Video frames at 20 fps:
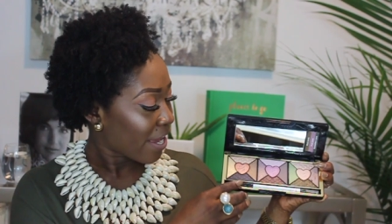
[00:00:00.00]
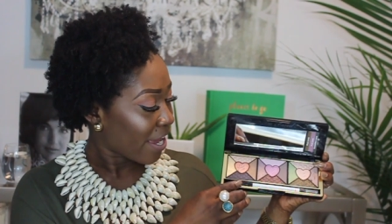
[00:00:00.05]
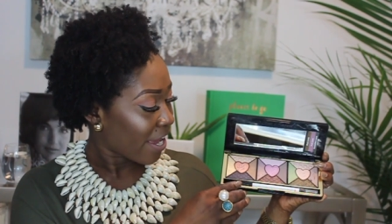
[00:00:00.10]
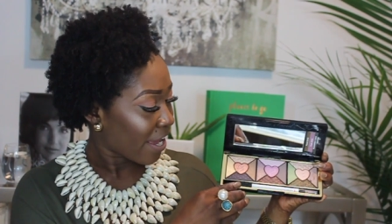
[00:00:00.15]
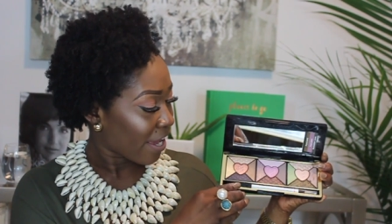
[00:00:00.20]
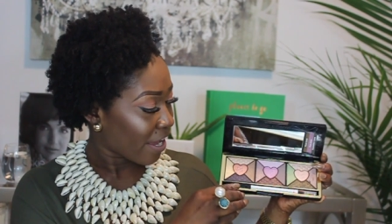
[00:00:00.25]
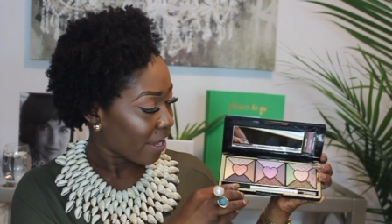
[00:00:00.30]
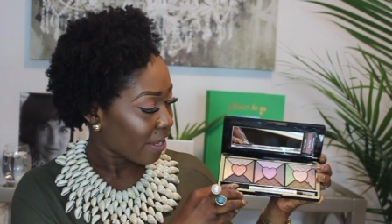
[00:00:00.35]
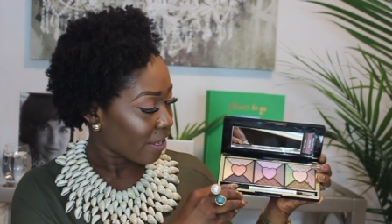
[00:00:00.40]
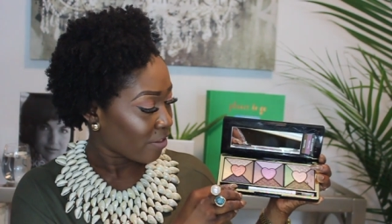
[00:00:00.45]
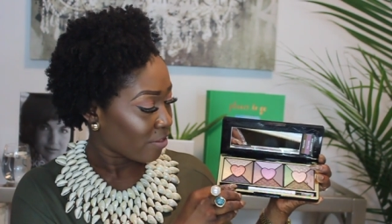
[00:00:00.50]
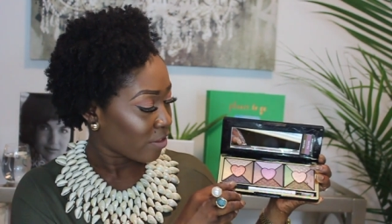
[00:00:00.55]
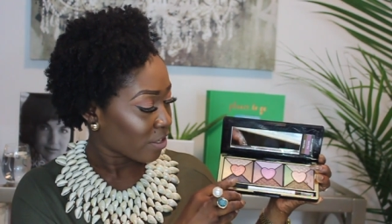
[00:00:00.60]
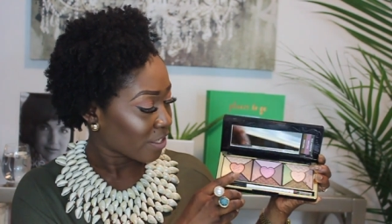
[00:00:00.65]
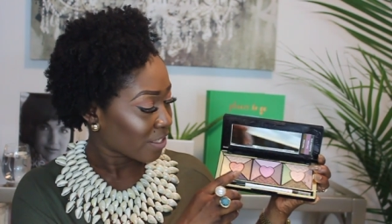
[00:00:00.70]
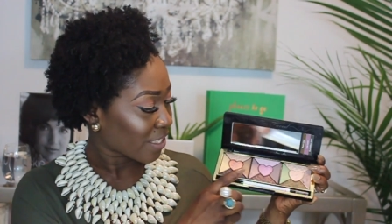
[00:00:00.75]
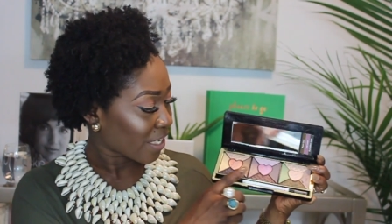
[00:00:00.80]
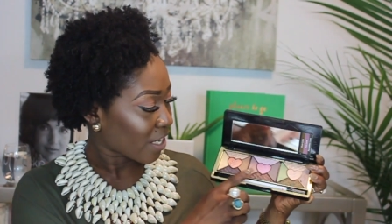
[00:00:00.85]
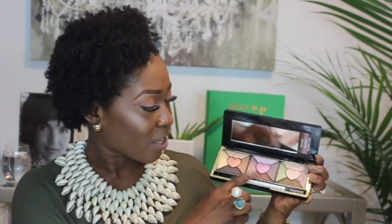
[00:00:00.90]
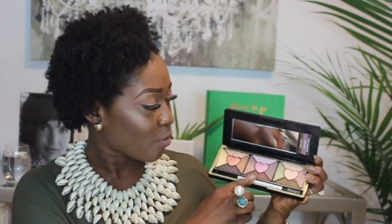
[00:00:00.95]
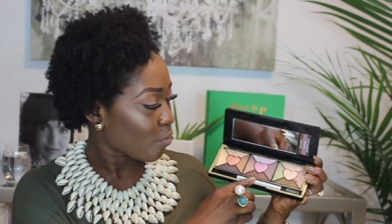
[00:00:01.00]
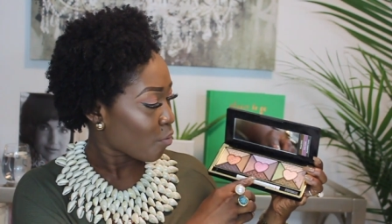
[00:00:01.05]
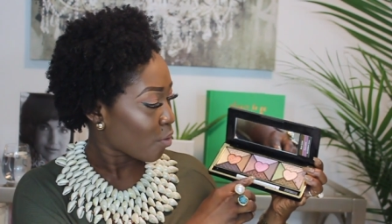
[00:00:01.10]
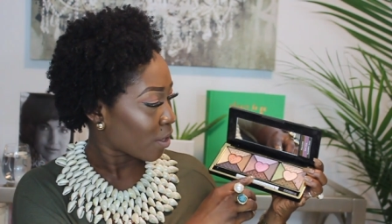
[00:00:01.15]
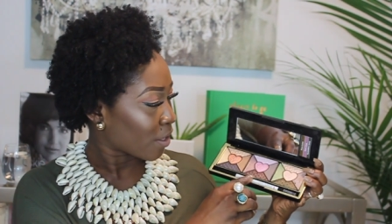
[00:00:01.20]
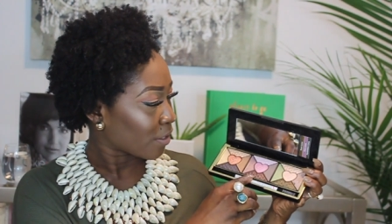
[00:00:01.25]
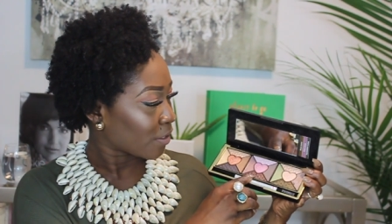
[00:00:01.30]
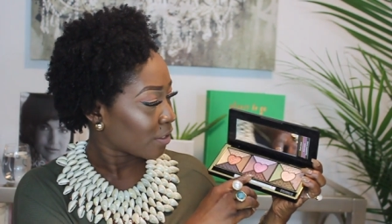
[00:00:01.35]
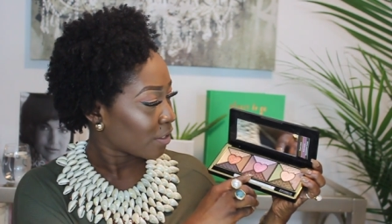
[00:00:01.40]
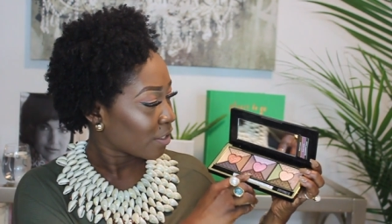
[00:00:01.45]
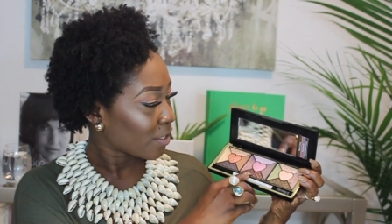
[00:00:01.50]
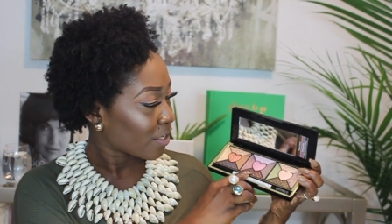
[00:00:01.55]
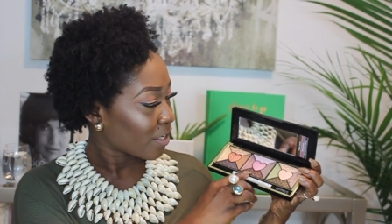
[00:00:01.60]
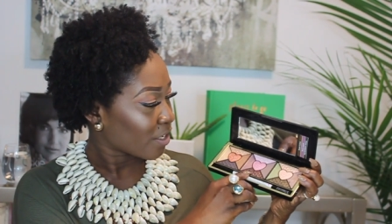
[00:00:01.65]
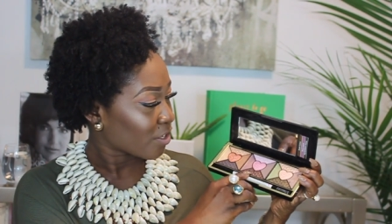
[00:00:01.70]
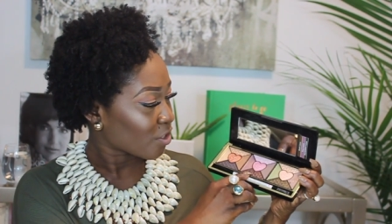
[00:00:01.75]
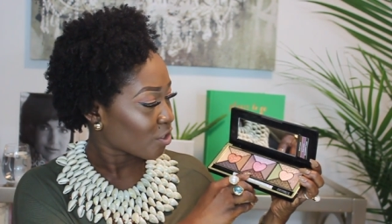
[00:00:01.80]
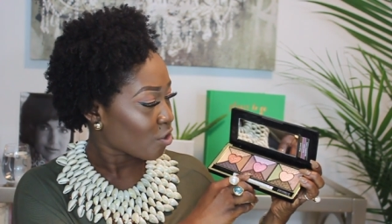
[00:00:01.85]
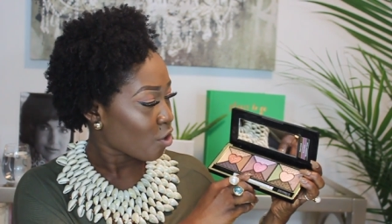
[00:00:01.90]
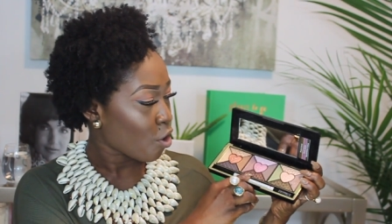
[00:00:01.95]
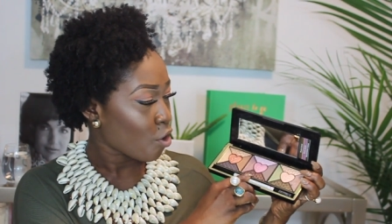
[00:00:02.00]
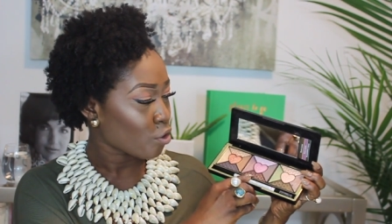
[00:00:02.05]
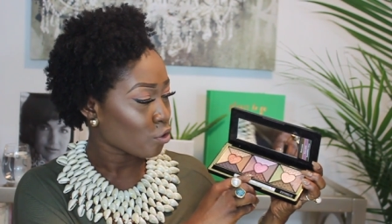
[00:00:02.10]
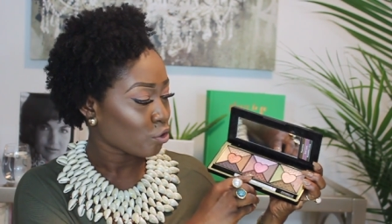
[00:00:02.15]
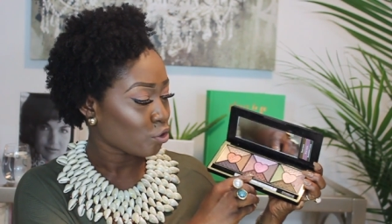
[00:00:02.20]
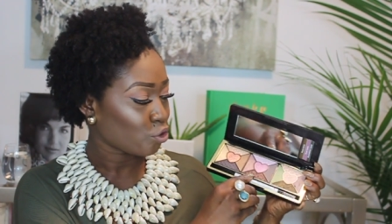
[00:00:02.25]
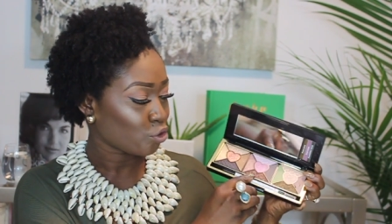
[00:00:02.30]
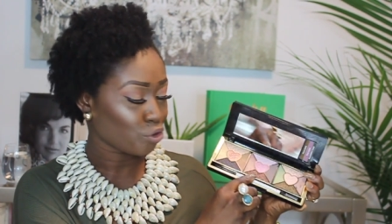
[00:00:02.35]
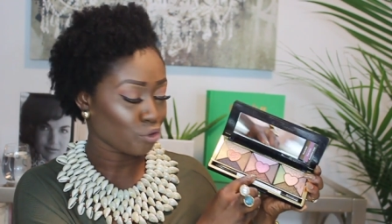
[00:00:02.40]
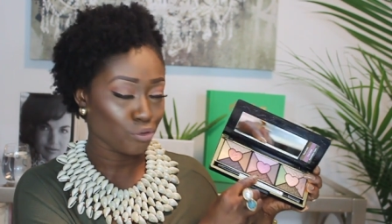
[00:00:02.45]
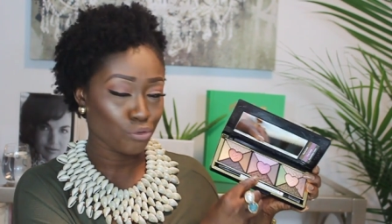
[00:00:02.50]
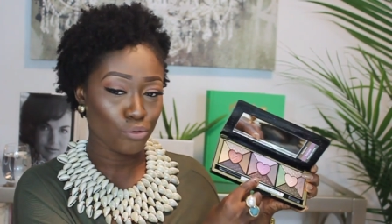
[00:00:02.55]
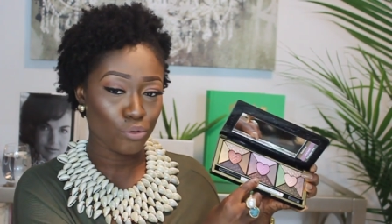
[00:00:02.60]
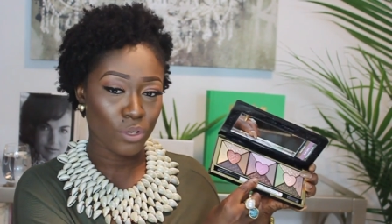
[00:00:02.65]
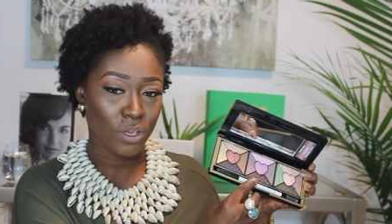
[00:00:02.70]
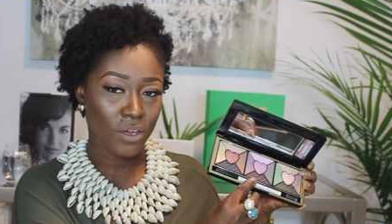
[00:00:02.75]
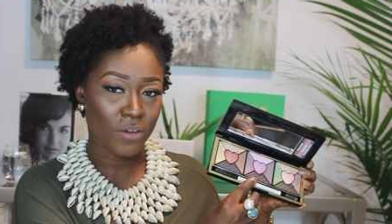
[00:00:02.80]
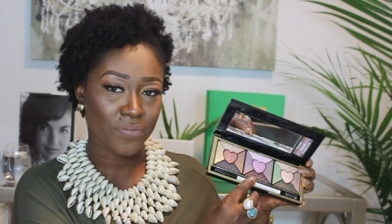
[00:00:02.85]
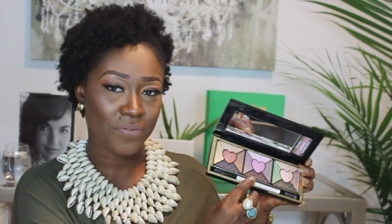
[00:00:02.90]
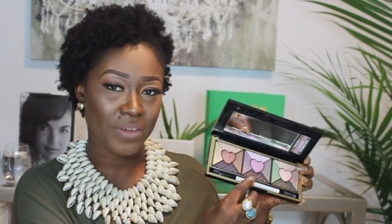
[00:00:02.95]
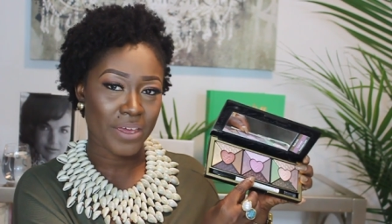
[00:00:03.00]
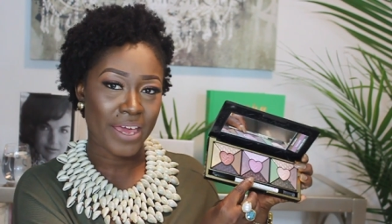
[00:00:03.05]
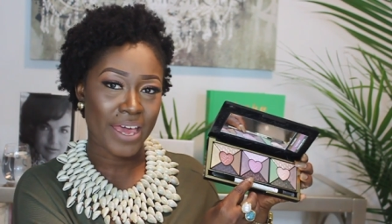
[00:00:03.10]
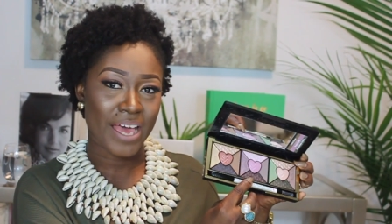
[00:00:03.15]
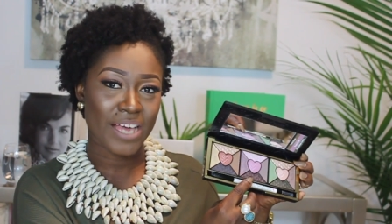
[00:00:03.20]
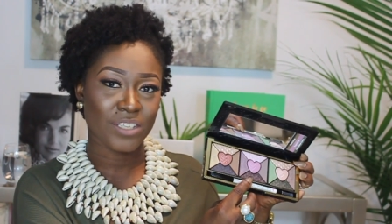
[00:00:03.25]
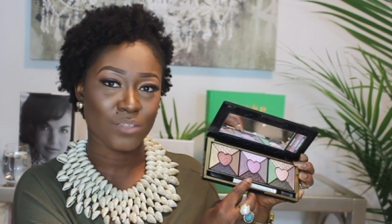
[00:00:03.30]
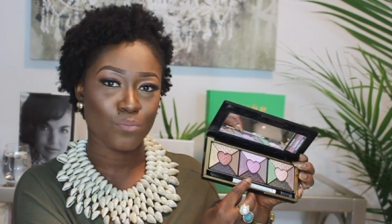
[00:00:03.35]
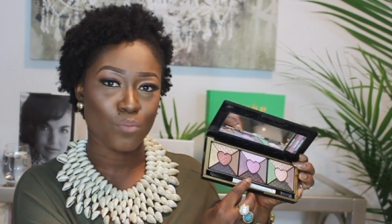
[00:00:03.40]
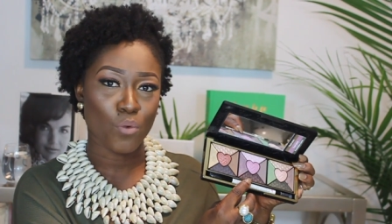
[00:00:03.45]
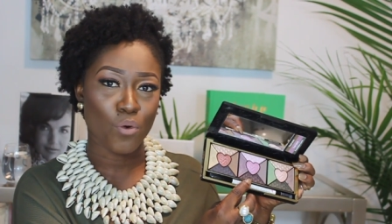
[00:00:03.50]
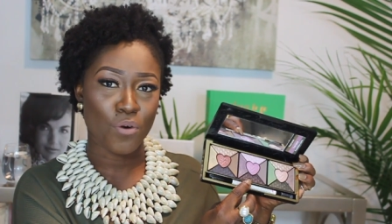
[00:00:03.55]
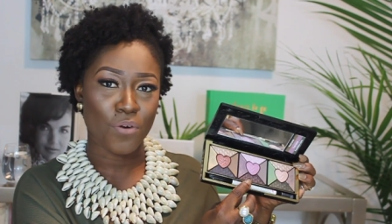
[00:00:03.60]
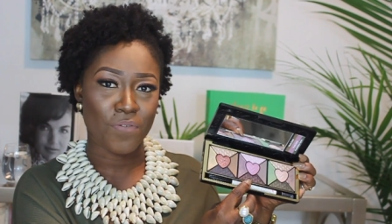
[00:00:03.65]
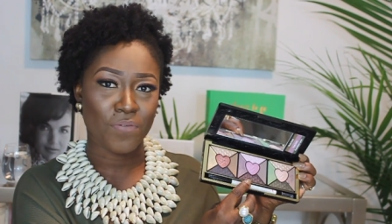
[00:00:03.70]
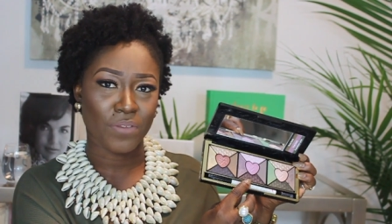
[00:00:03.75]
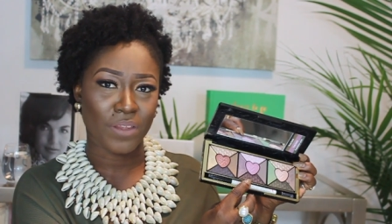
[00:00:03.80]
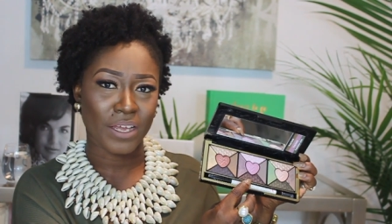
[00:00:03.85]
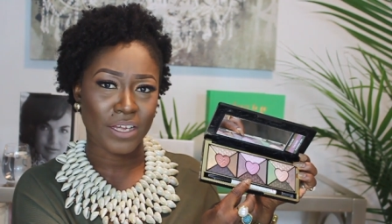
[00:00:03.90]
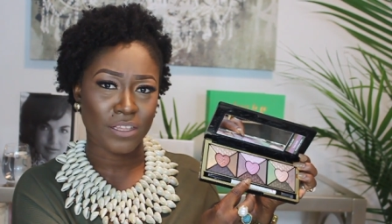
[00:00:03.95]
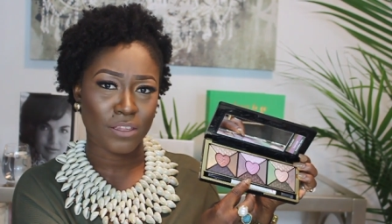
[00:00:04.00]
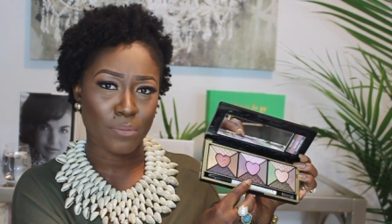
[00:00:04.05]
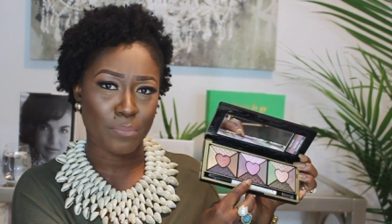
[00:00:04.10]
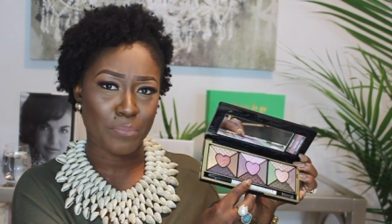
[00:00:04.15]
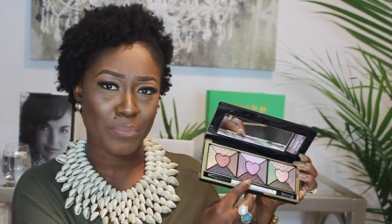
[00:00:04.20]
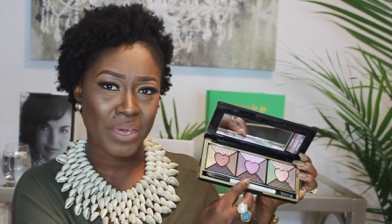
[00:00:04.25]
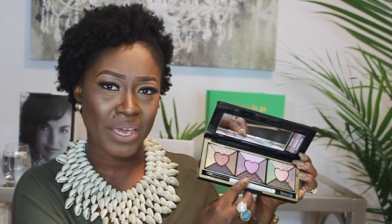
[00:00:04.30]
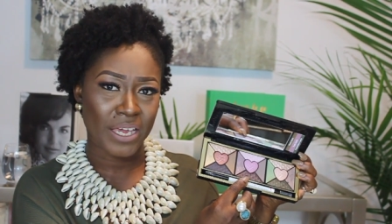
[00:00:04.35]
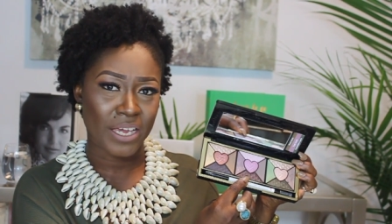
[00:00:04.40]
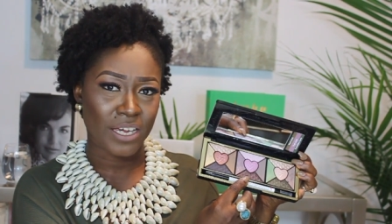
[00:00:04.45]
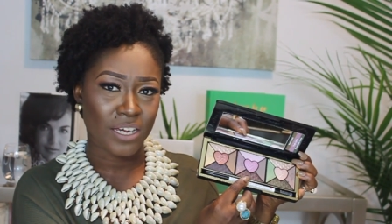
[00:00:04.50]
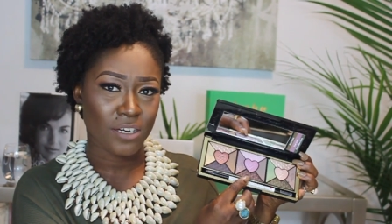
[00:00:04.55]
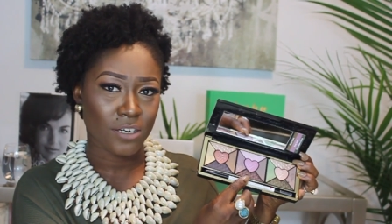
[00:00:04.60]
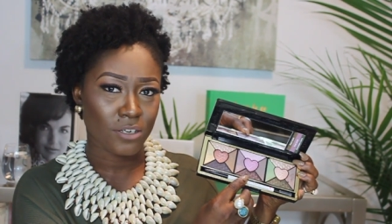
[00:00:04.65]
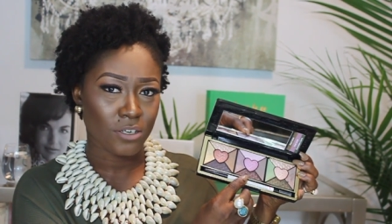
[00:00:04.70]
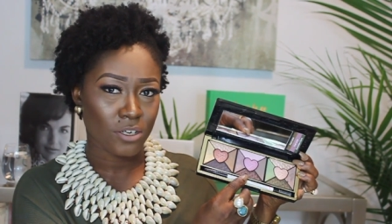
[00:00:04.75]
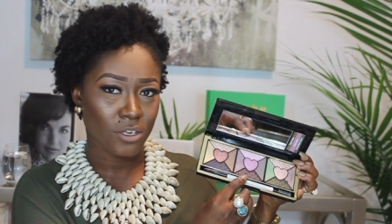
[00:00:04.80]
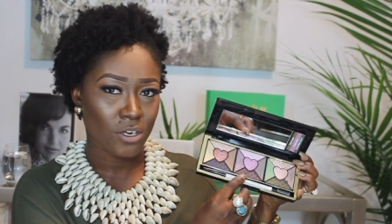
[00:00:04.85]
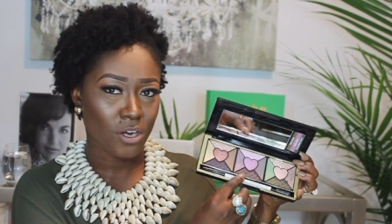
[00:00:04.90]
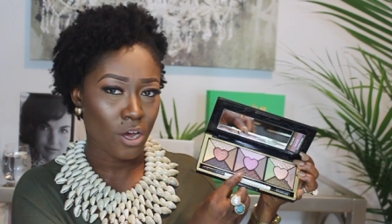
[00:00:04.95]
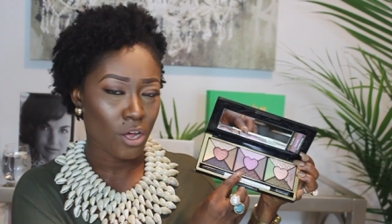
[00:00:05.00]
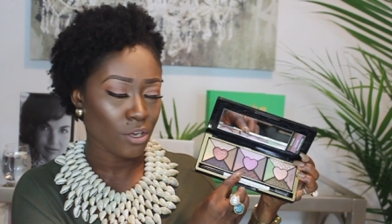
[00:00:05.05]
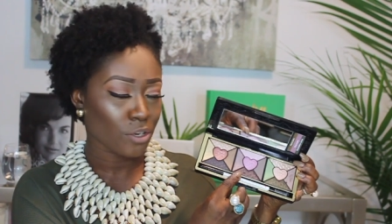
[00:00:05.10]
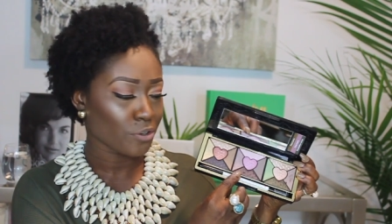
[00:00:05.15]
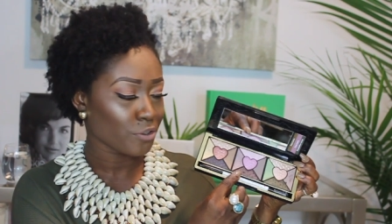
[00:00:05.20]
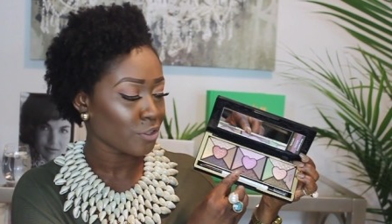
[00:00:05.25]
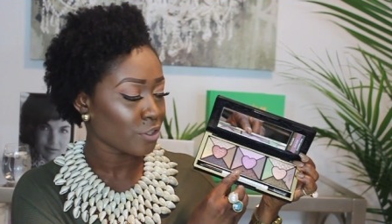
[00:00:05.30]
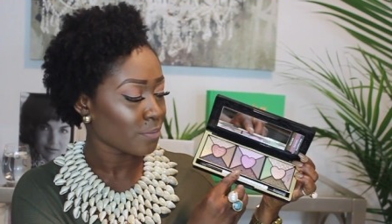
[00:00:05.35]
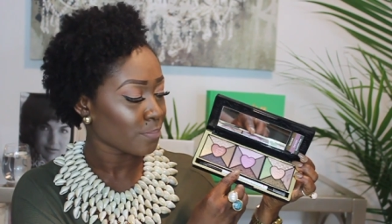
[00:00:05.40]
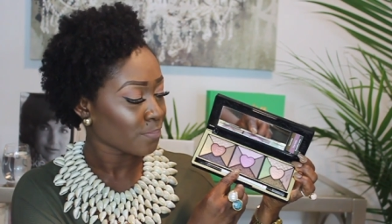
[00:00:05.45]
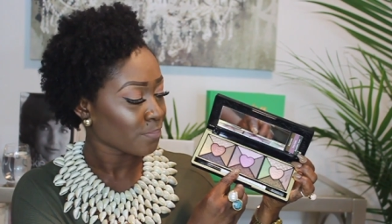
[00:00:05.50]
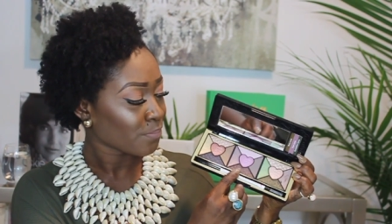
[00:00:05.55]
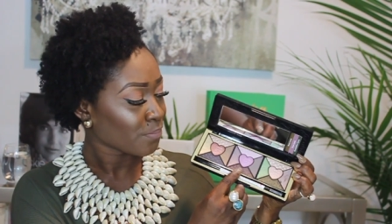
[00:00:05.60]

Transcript: And the second one is called True Love. It has more of like the pink colors.